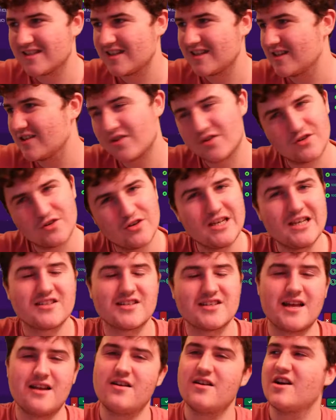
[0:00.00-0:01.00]
it, three
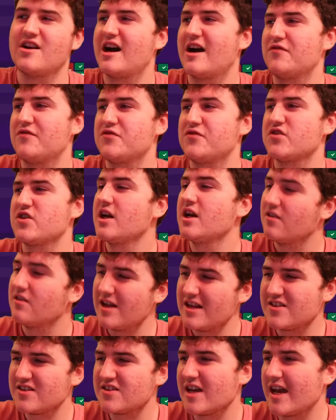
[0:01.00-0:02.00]
centre halves.
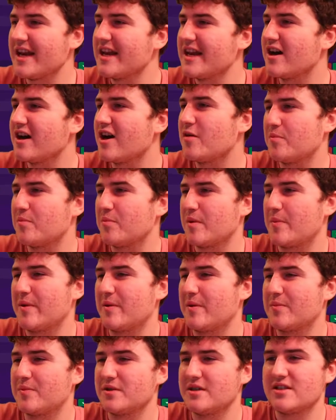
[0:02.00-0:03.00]
Let's tighten it up a
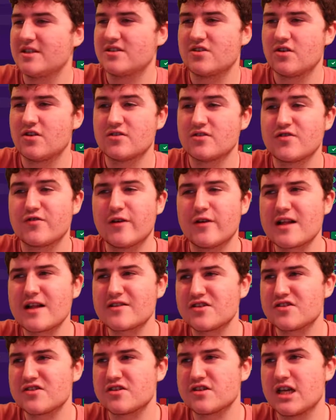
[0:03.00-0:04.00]
bit, please, Dons.
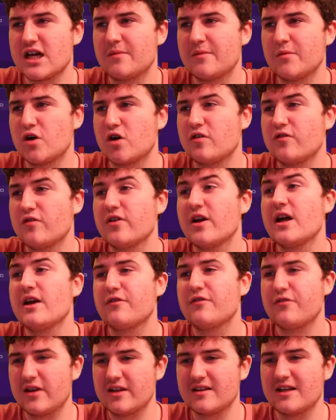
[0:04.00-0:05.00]
Francis has come off,
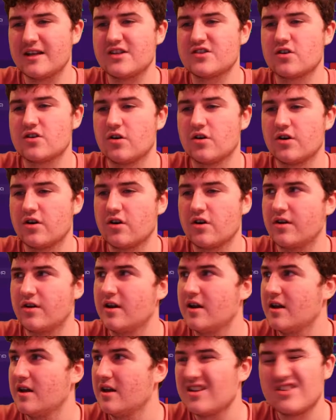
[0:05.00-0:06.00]
Finlay's gone on.
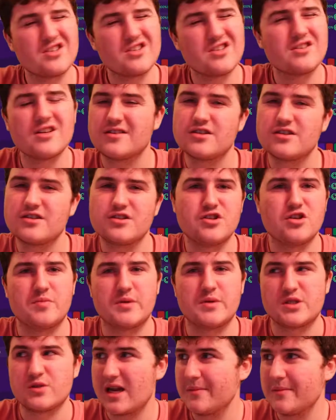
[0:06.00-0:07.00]
Just nothing
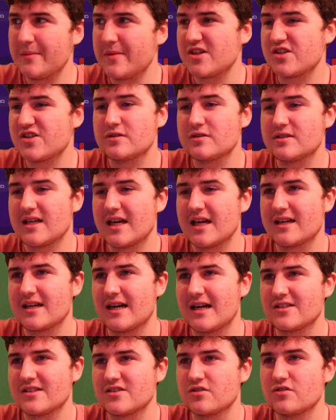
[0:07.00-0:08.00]
stupid, 20 minutes to go to
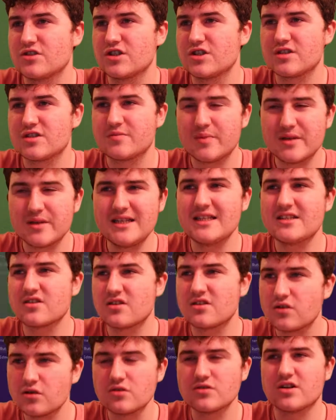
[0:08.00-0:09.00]
Tynecastle. Just please
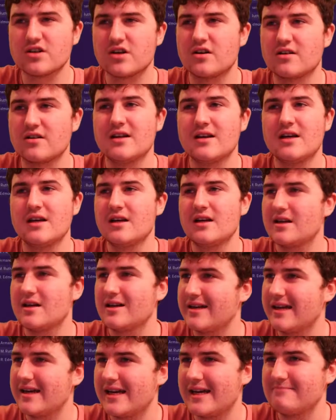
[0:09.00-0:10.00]
hold on.
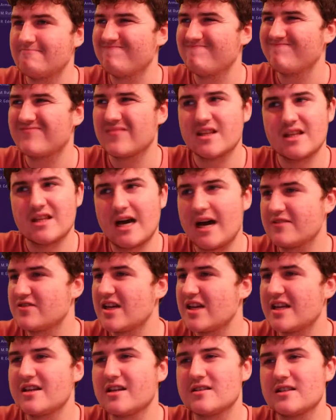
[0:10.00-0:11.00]
I've
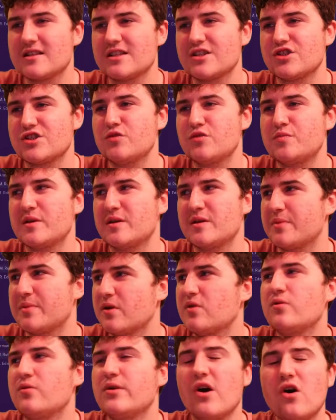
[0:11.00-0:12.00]
said nothing stupid,
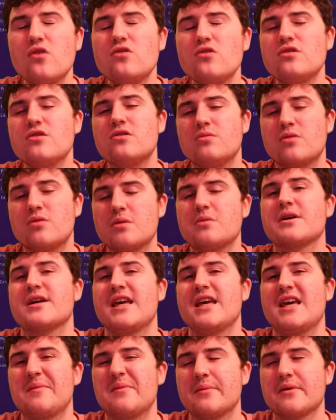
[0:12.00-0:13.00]
but we all know what we're
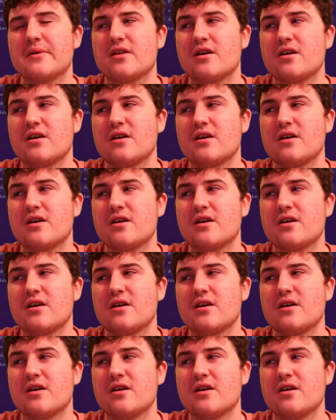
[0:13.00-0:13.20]
capable